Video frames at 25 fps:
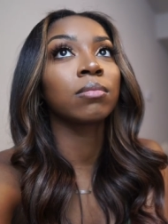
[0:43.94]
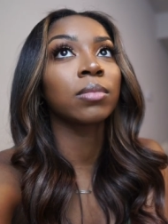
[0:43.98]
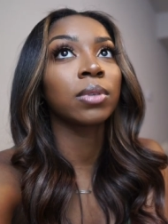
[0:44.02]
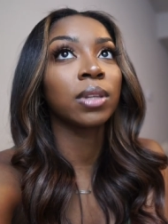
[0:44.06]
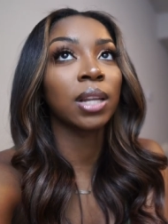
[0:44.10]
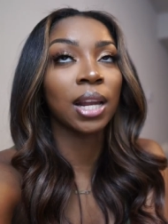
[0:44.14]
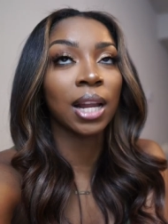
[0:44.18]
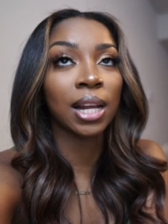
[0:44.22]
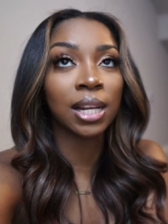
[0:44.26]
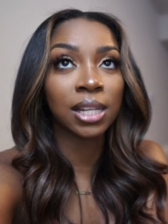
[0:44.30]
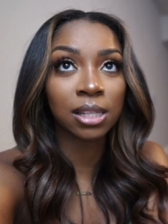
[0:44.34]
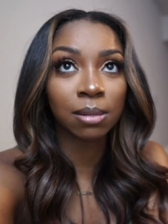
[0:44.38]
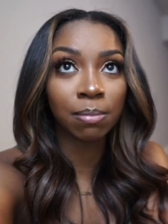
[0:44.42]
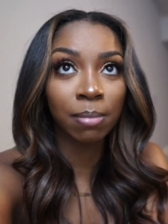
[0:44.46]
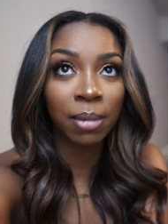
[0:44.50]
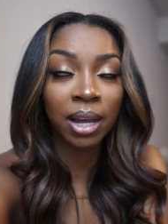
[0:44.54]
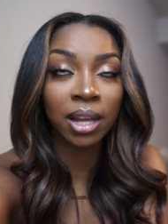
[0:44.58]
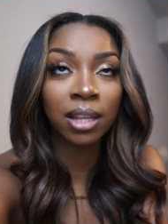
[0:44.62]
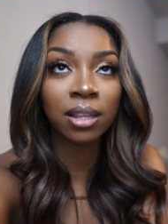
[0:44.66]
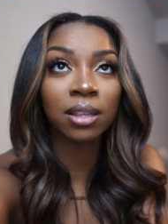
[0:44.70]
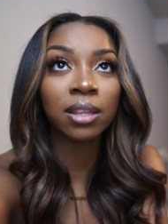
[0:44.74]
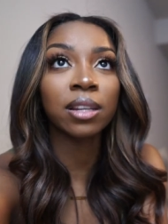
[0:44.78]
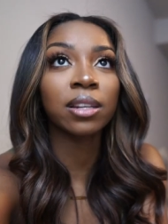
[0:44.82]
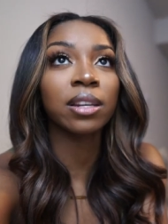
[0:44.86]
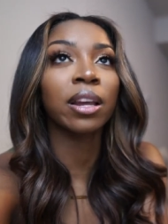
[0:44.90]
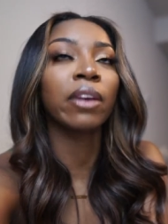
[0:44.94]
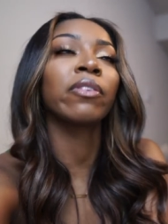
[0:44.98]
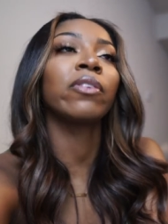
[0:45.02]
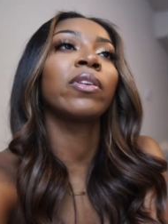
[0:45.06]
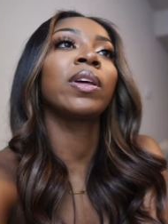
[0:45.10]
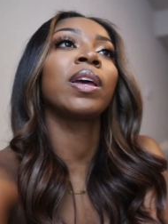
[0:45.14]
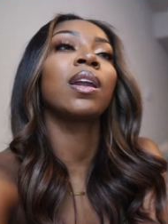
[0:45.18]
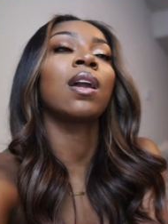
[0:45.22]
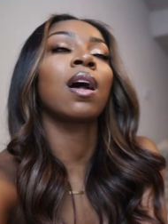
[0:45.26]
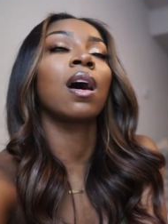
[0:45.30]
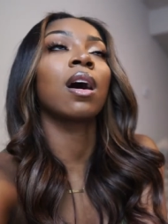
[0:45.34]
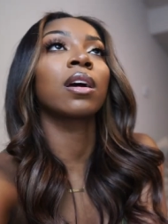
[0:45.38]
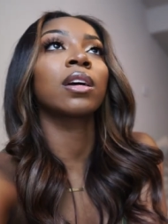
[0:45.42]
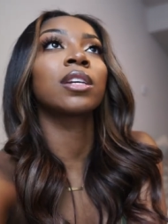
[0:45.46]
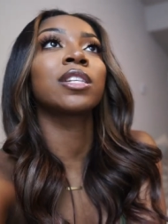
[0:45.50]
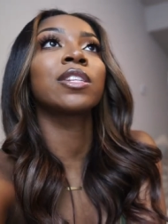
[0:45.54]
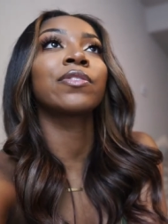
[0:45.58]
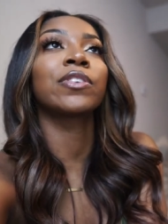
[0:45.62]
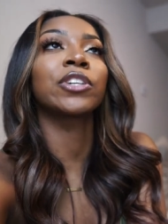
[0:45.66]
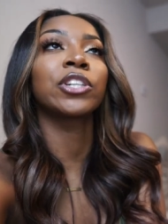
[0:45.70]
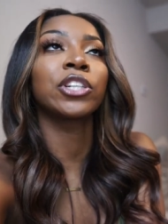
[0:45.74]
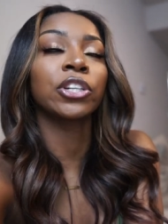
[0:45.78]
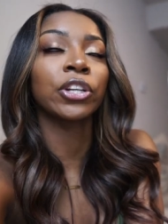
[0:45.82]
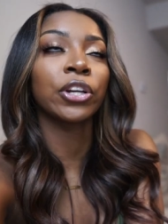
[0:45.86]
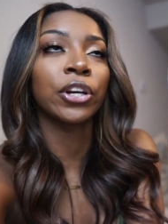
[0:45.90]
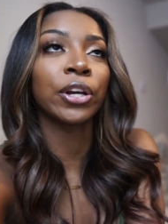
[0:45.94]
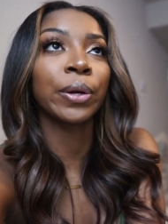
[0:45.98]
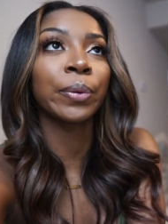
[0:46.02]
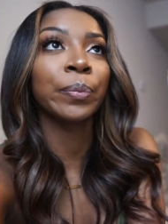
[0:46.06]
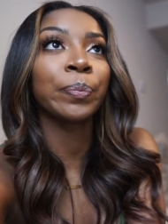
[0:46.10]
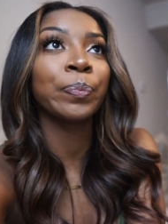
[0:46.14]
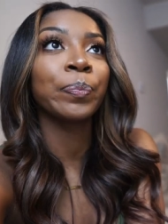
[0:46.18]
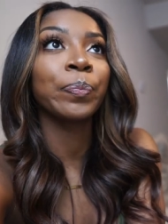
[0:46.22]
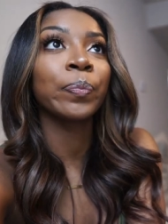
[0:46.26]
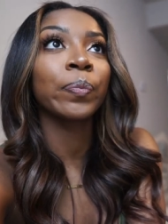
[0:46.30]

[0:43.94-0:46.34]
the next month, definitely in August for sure.